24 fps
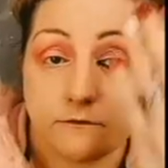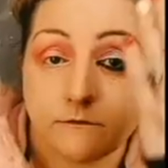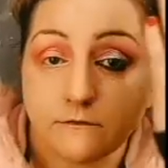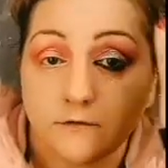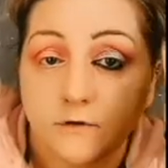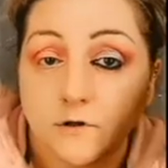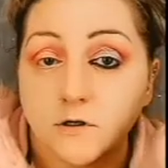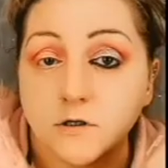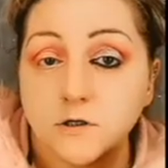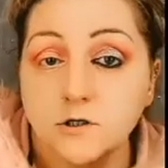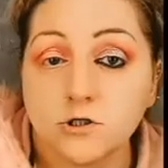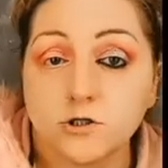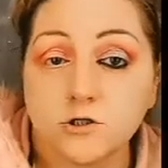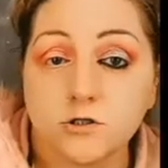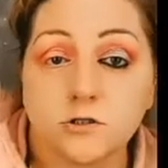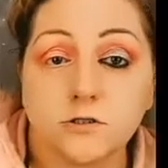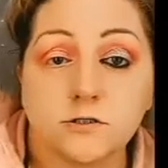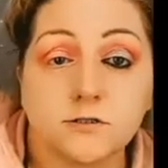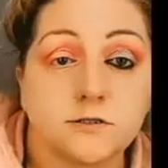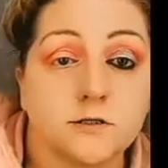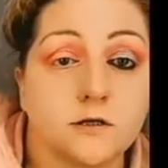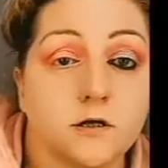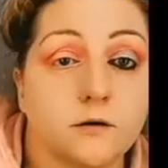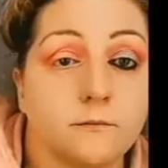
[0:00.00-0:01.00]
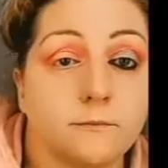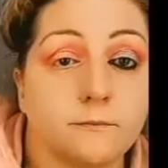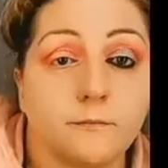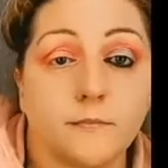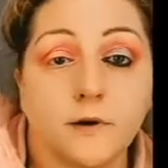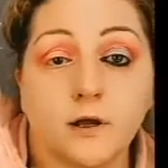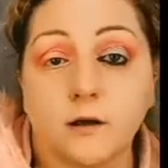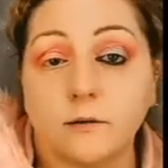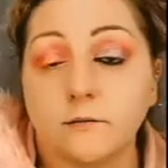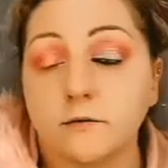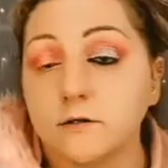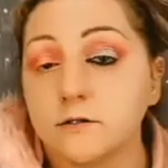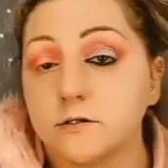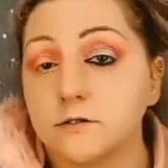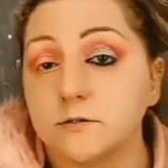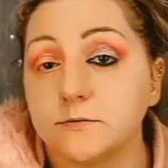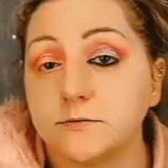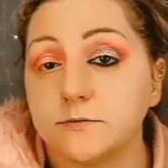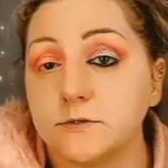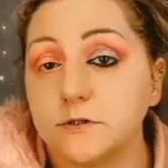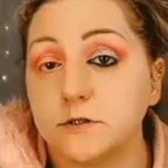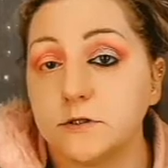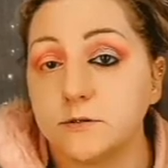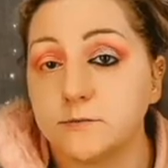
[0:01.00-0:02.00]
finish this up maybe
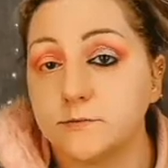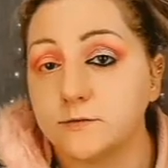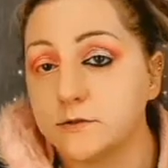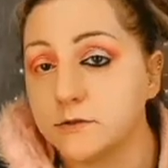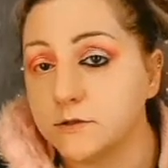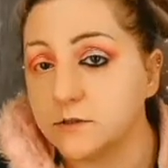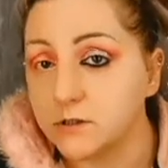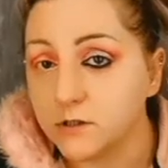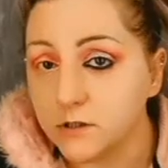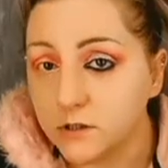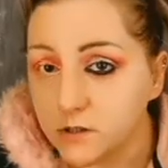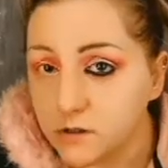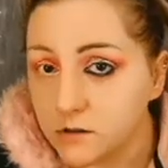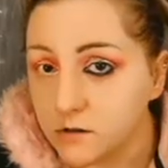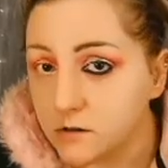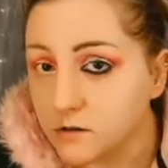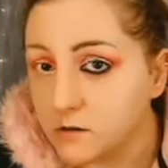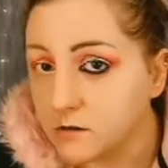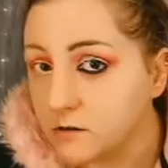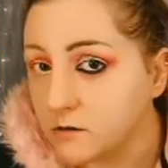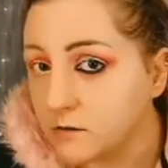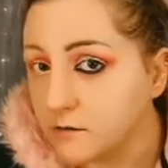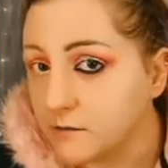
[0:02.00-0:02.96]
sometime today.